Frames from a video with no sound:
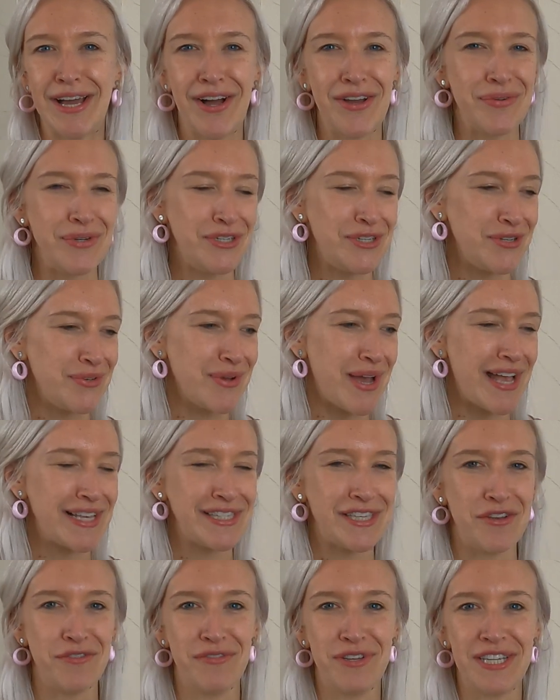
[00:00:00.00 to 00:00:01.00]
I would do
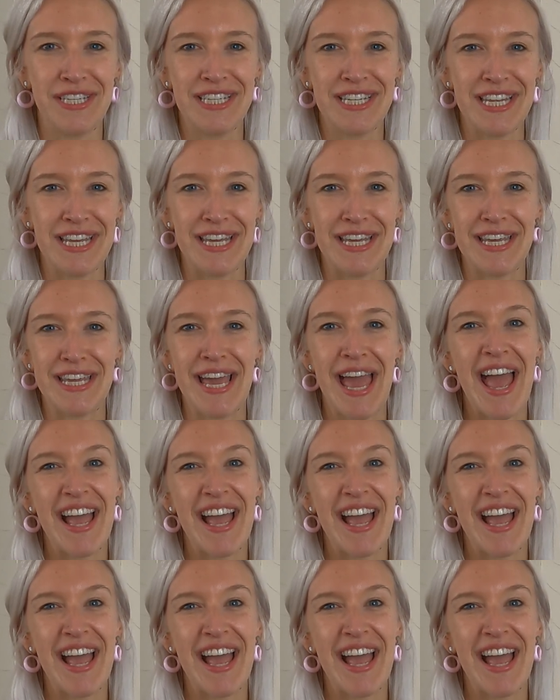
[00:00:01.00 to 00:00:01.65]
SOVT